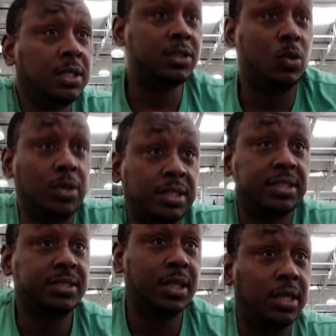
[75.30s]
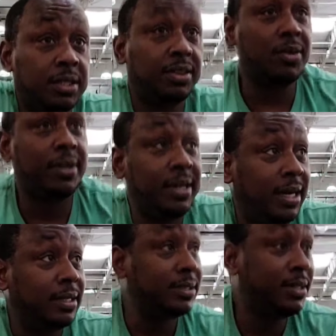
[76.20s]
This order is
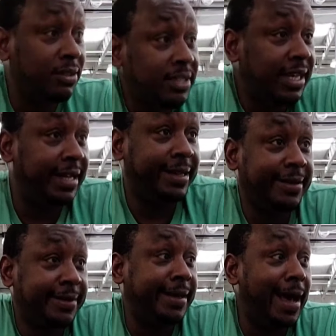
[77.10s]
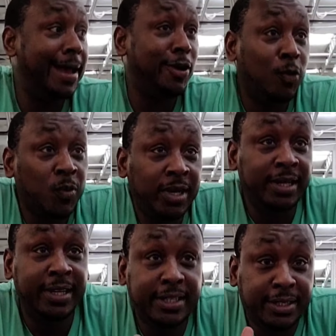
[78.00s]
$30. Only thing that I don't
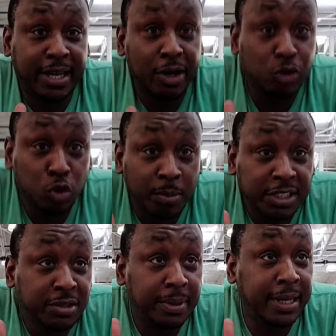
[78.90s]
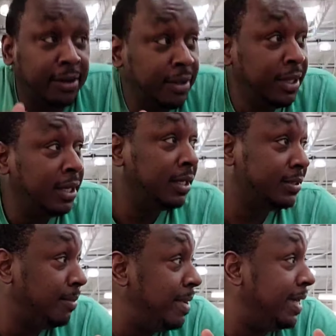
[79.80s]
really care too much about
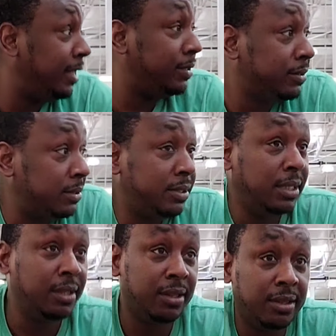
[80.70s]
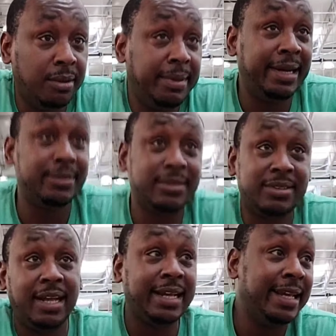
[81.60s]
is the miles. And the miles
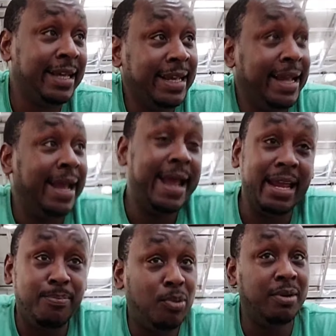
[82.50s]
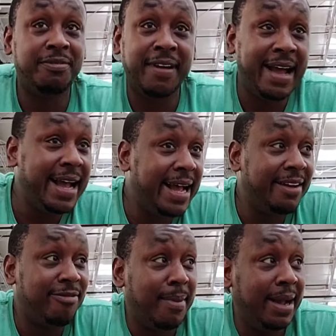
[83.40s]
is like
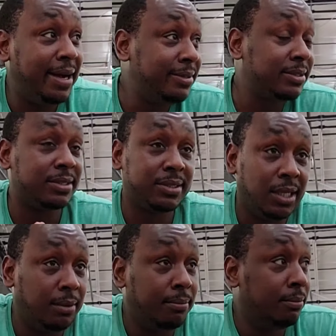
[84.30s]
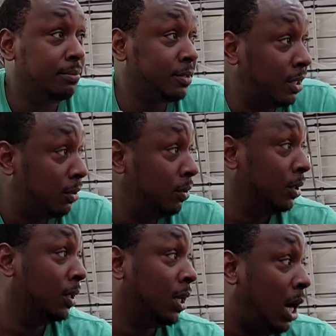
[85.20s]
8.5 miles or something. So
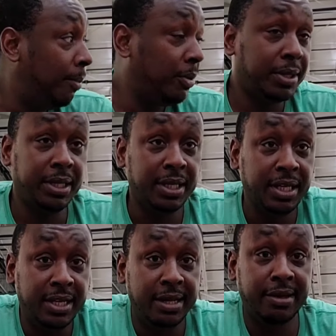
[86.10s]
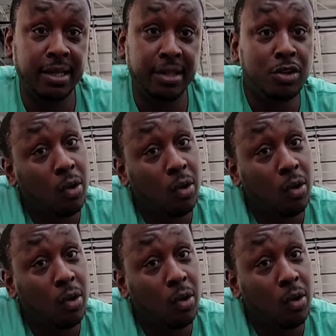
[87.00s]
I'm gonna get in, I'll get it.